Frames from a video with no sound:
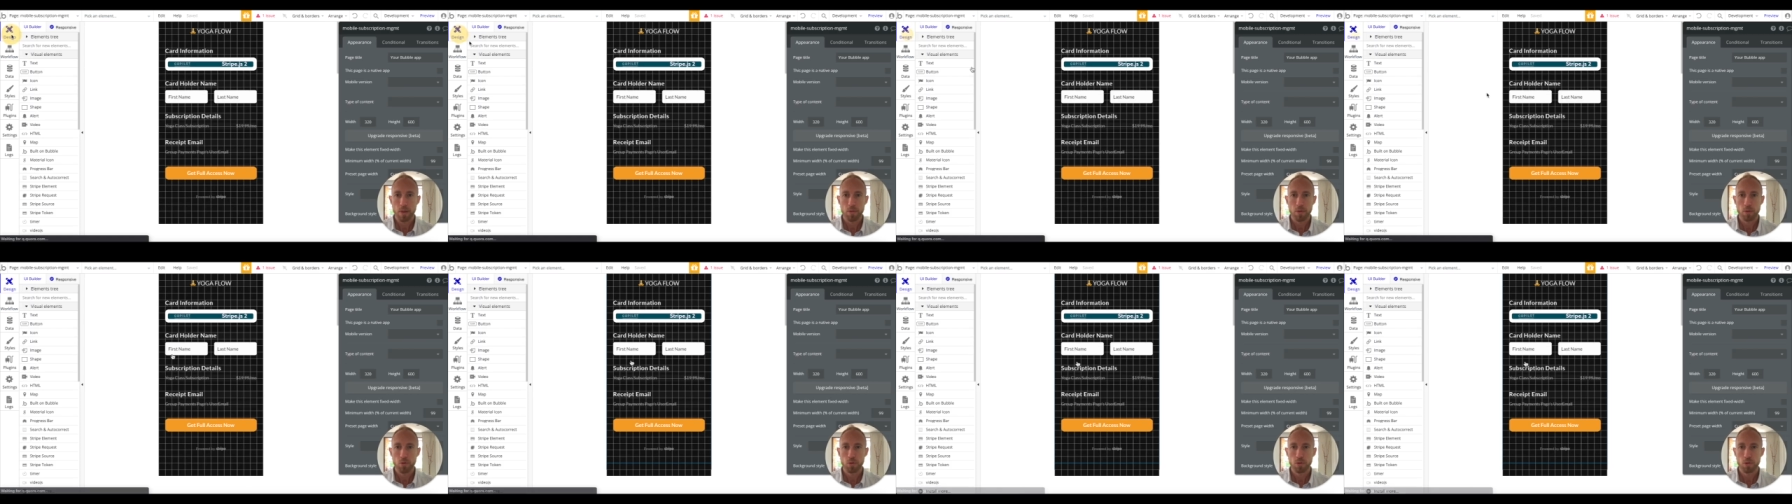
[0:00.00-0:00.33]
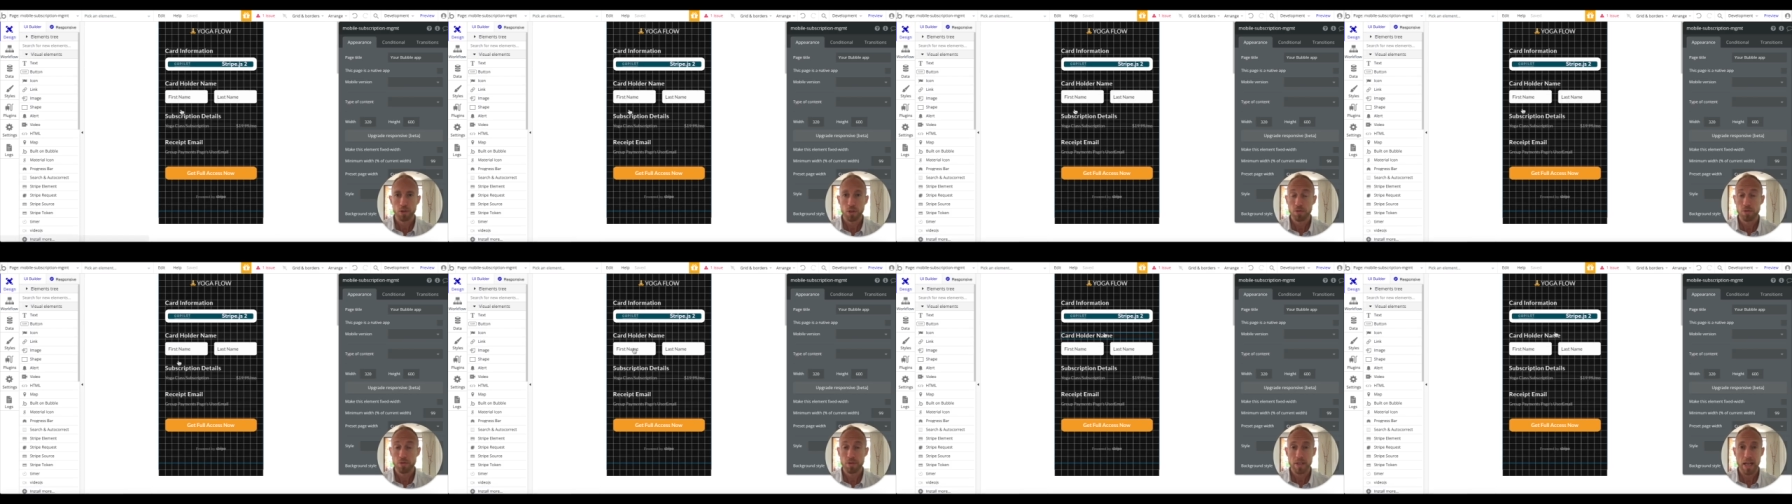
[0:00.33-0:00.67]
we'll
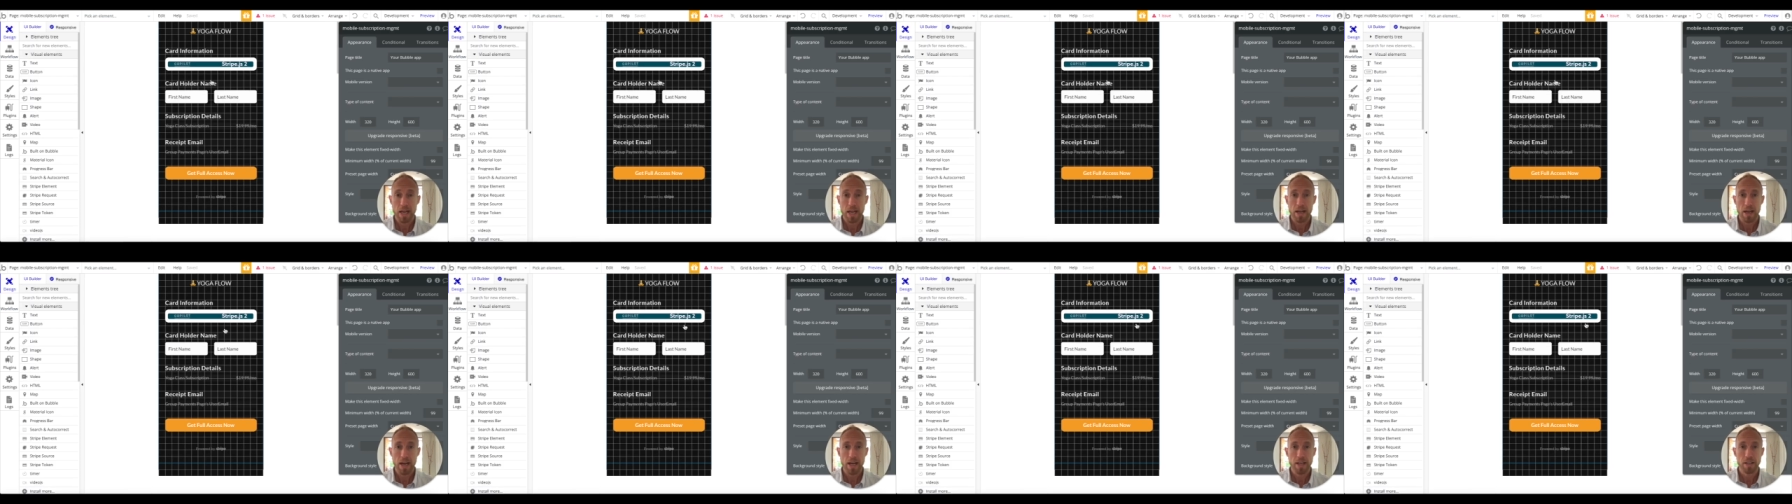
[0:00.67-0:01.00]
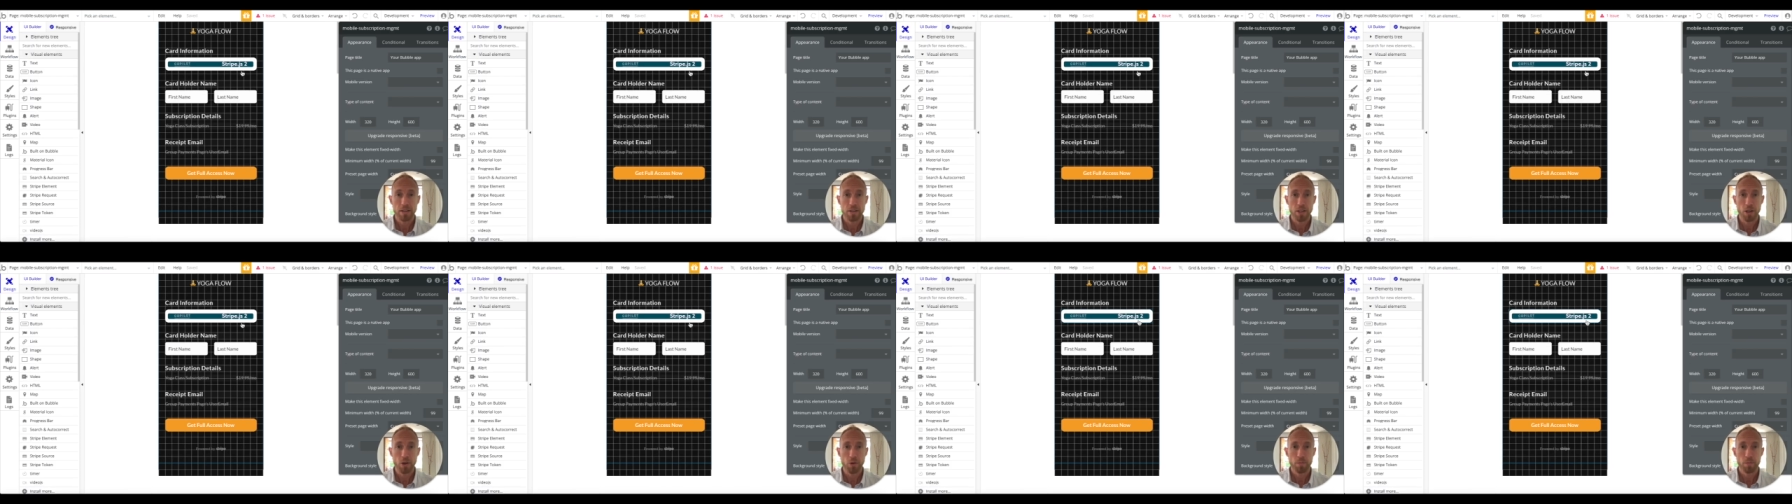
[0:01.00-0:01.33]
use that, I
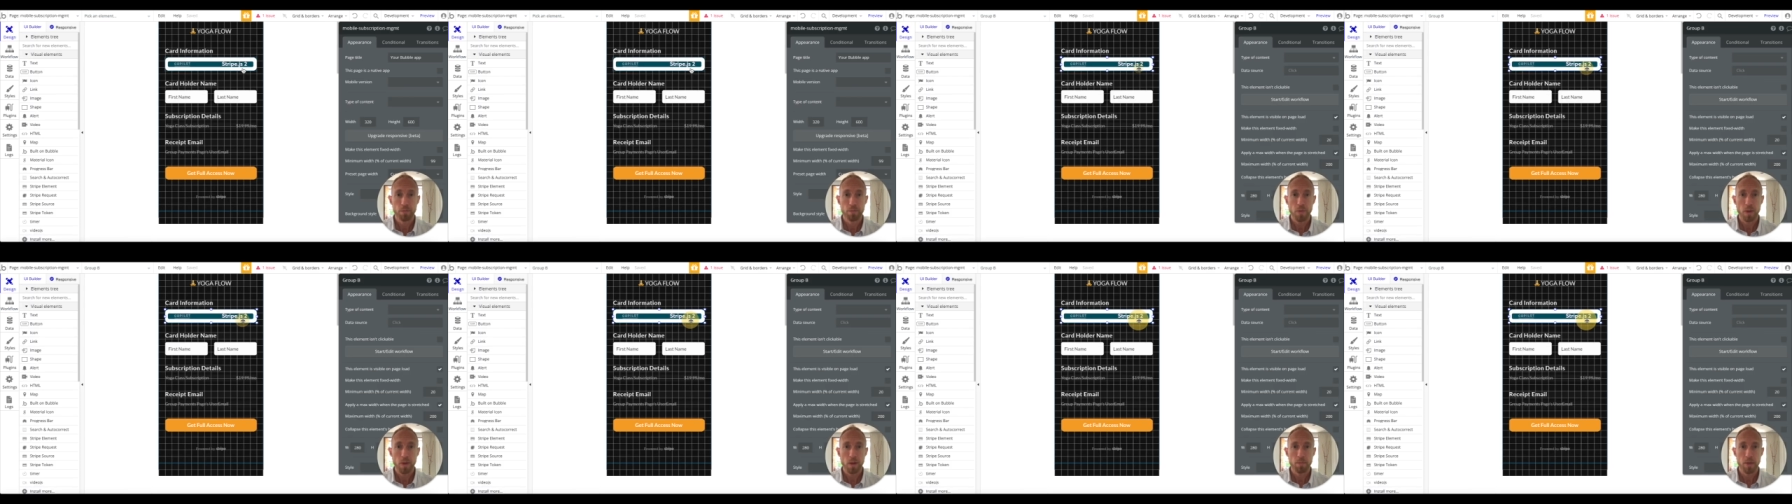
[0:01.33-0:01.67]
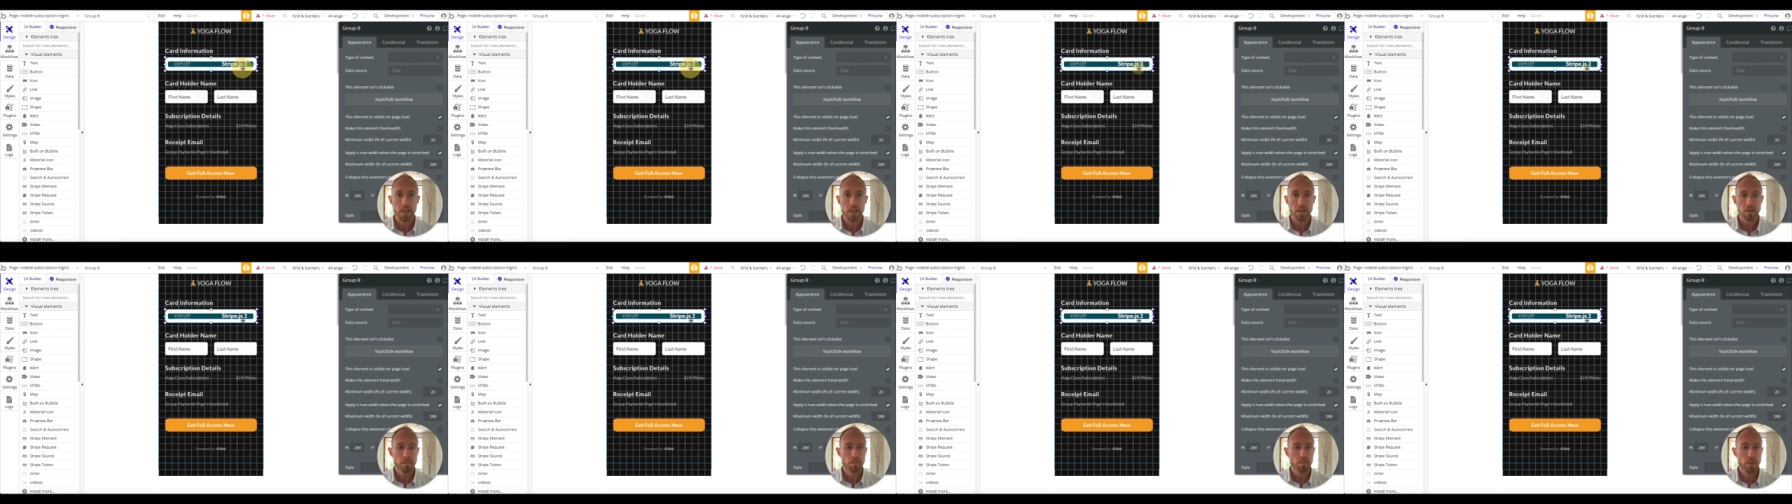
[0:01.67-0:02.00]
don't know. But